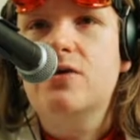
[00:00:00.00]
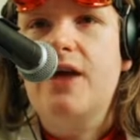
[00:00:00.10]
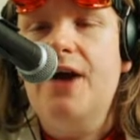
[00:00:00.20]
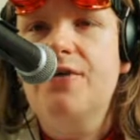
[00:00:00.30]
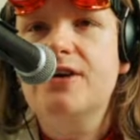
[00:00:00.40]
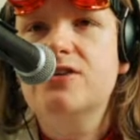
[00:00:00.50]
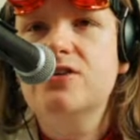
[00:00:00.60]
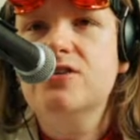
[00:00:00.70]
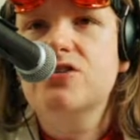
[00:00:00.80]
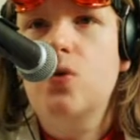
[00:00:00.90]

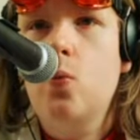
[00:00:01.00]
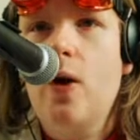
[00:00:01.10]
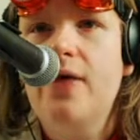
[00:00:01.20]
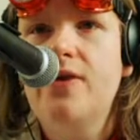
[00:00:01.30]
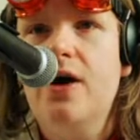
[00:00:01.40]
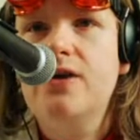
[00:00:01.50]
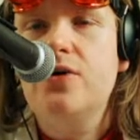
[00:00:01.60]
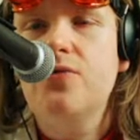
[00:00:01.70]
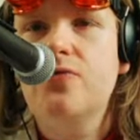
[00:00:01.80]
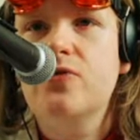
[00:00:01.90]
characters, where the
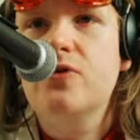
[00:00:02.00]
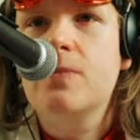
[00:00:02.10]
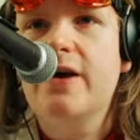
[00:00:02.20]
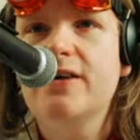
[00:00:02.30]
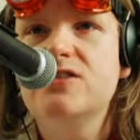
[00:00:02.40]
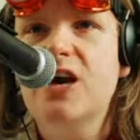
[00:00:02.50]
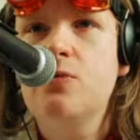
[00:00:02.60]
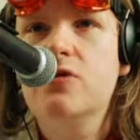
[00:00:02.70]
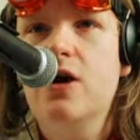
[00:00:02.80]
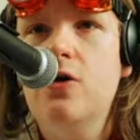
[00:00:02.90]
icon for the card type
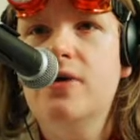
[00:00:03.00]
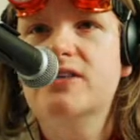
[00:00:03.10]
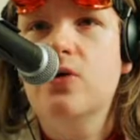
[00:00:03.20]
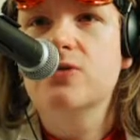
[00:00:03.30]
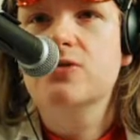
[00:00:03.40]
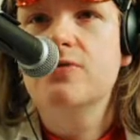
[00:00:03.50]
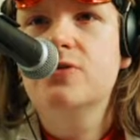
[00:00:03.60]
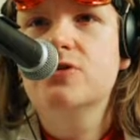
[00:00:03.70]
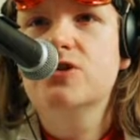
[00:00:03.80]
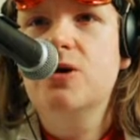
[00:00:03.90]
would go is also a
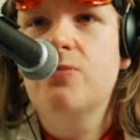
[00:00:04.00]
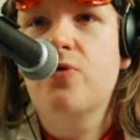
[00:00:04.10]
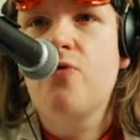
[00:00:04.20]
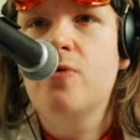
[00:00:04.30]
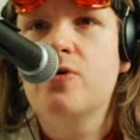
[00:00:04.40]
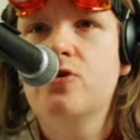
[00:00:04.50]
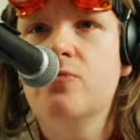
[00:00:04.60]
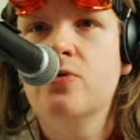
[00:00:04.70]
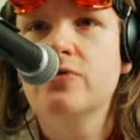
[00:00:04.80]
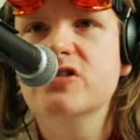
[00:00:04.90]
version number in Roman
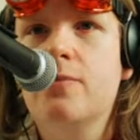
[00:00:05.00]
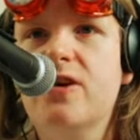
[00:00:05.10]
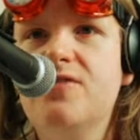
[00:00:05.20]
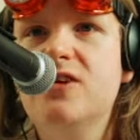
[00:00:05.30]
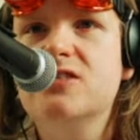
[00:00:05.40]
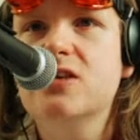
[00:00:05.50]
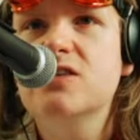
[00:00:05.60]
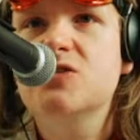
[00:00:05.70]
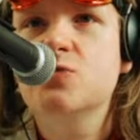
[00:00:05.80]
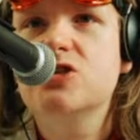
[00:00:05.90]
numerals. Previously,
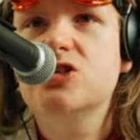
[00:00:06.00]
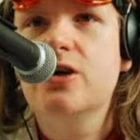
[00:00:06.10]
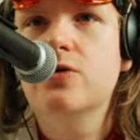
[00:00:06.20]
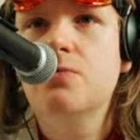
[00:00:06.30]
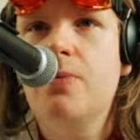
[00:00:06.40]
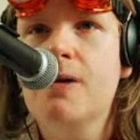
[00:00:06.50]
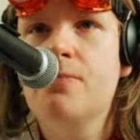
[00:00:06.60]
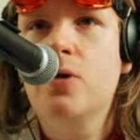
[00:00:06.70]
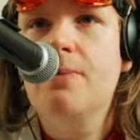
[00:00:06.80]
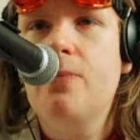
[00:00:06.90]
this was shown by bullet